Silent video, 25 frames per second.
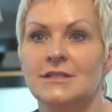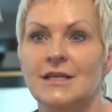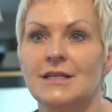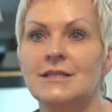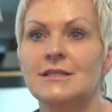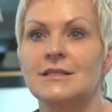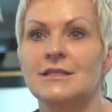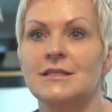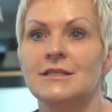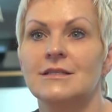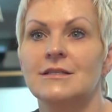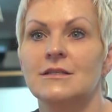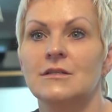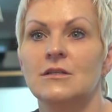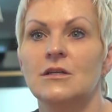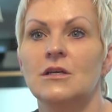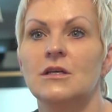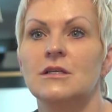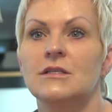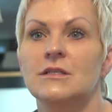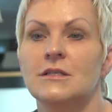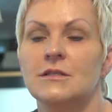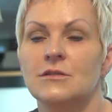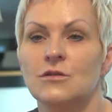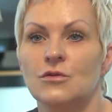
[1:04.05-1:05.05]
dentists and
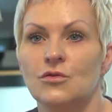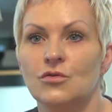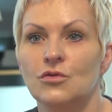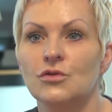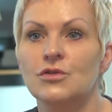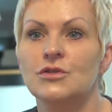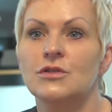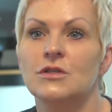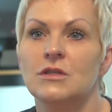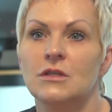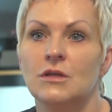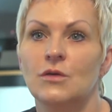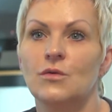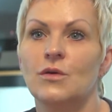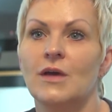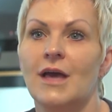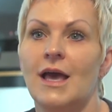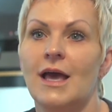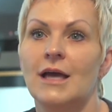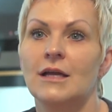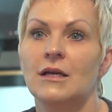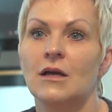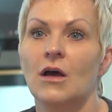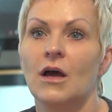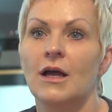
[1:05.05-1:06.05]
nurses across the UK
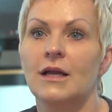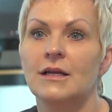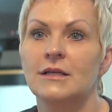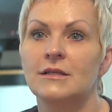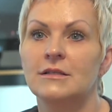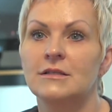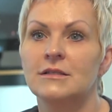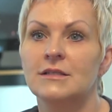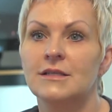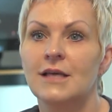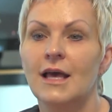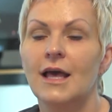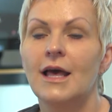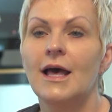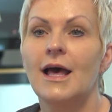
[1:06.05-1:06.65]
and Ireland